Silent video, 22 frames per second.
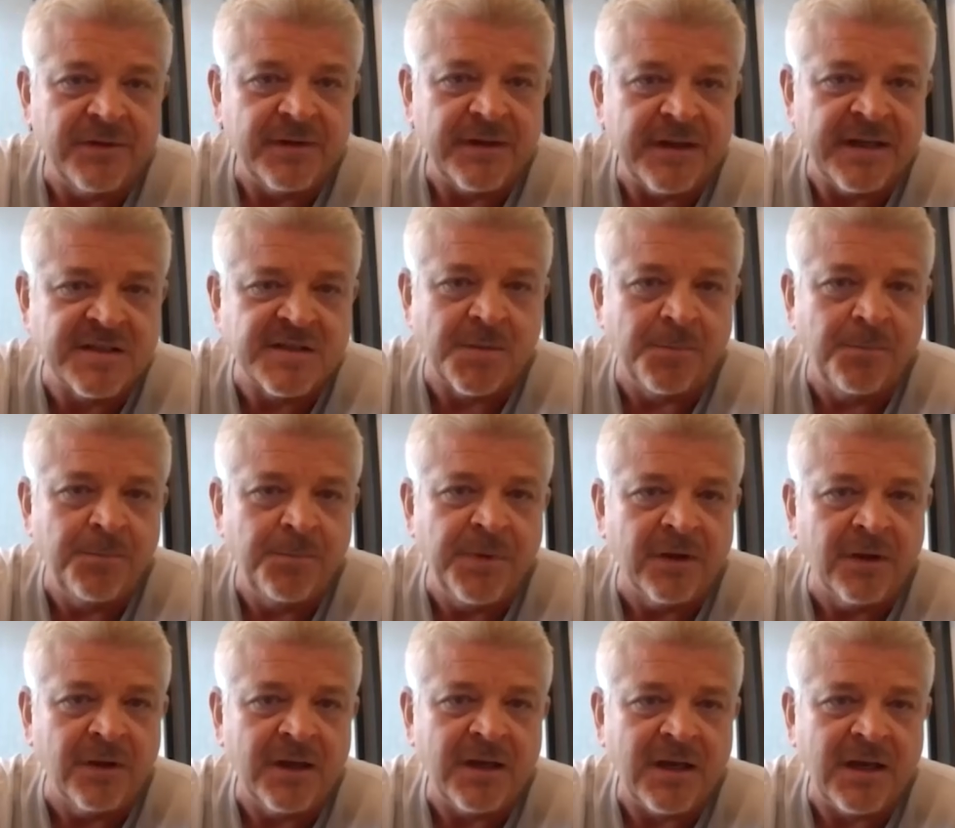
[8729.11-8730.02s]
His
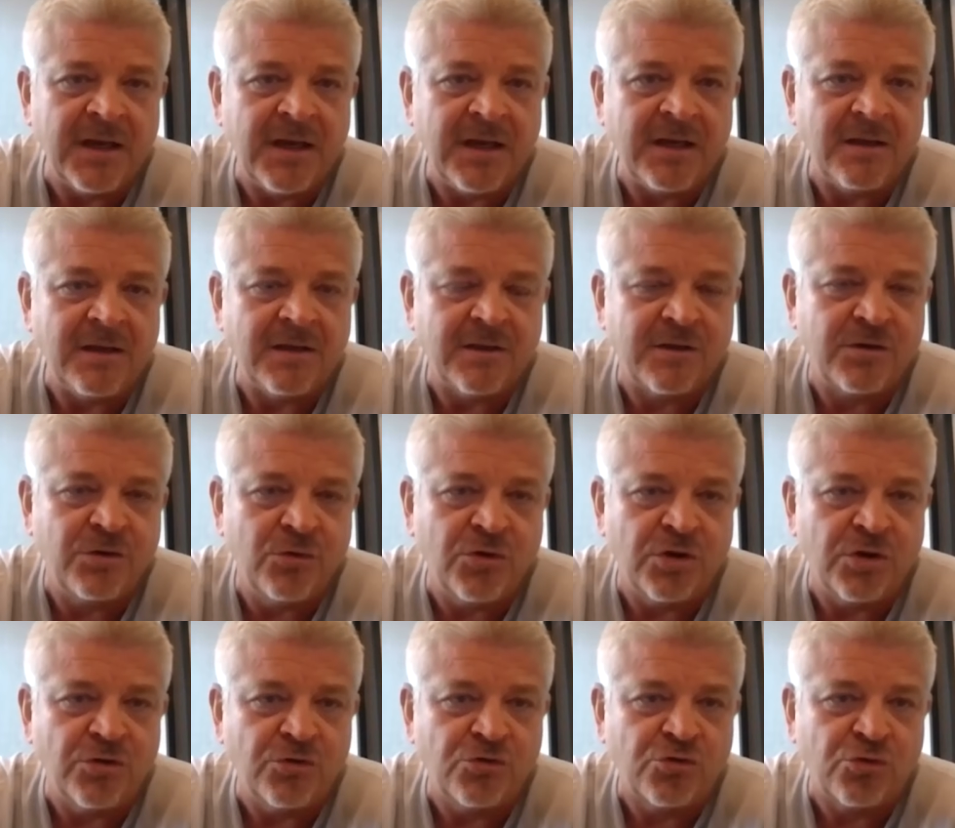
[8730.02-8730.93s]
ability to
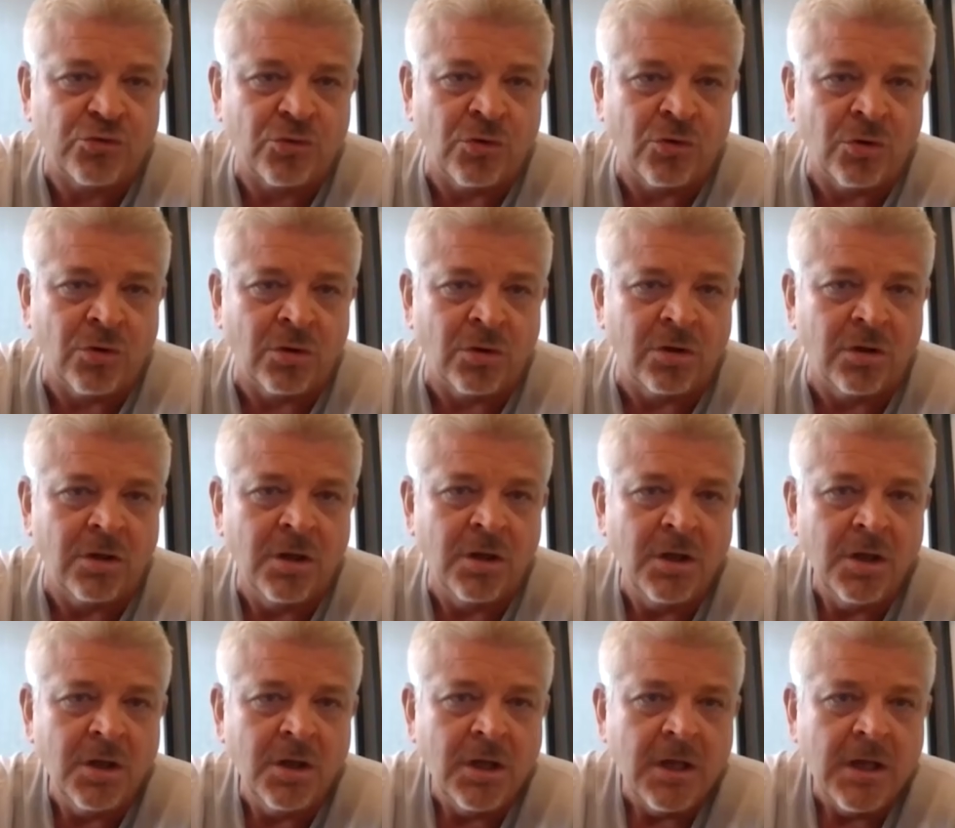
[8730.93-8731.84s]

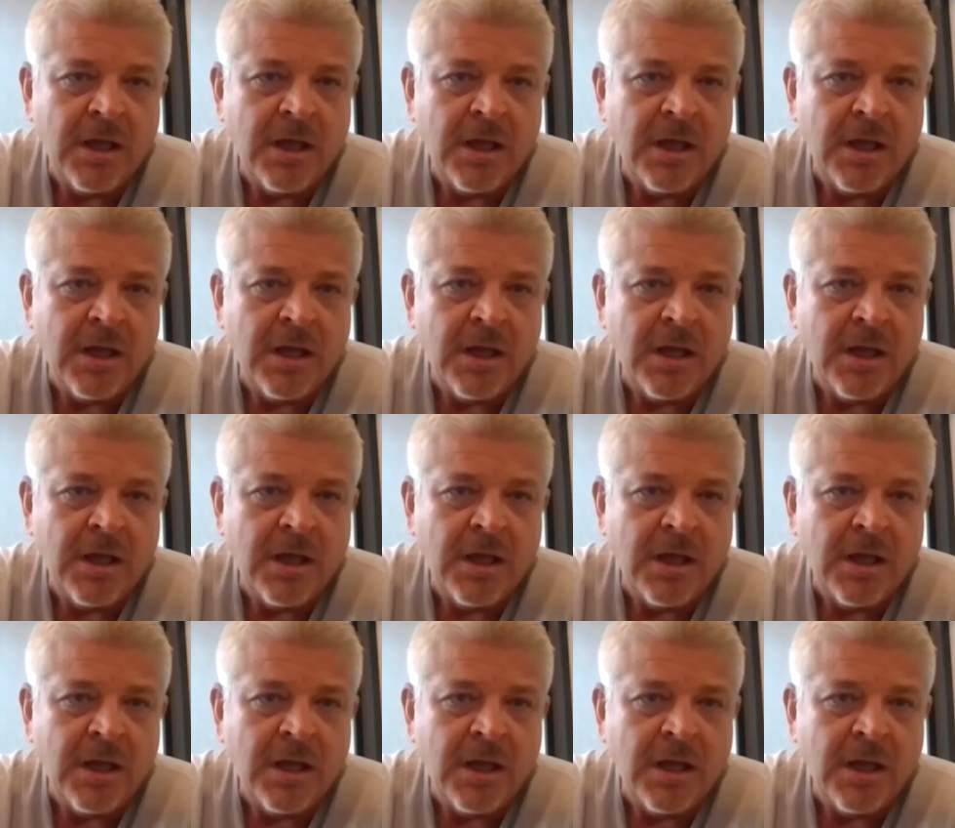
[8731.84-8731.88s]
control